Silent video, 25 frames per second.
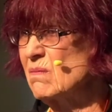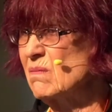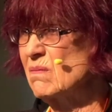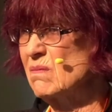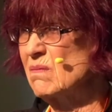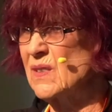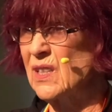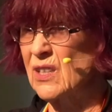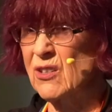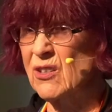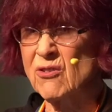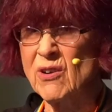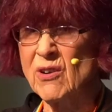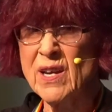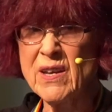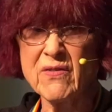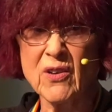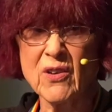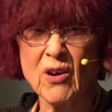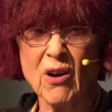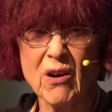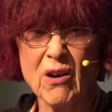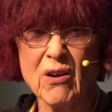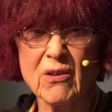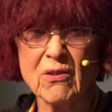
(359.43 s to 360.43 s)
in a
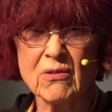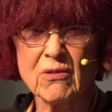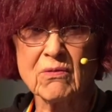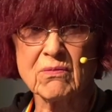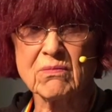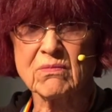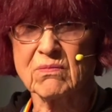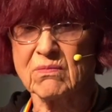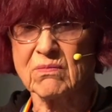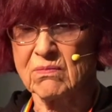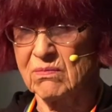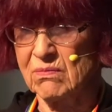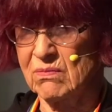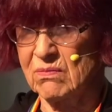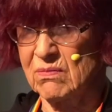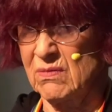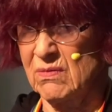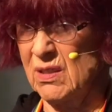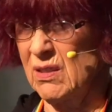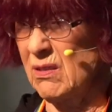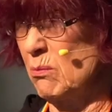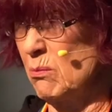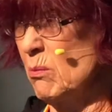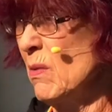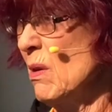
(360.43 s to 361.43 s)
graveyard, or I
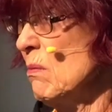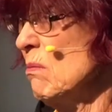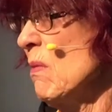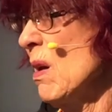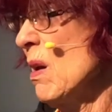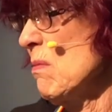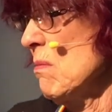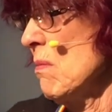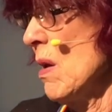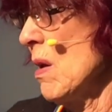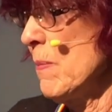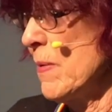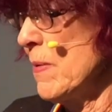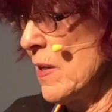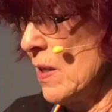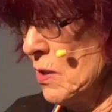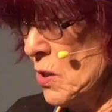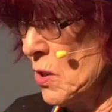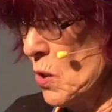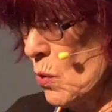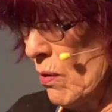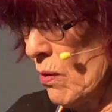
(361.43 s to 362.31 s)
don't know, maybe under a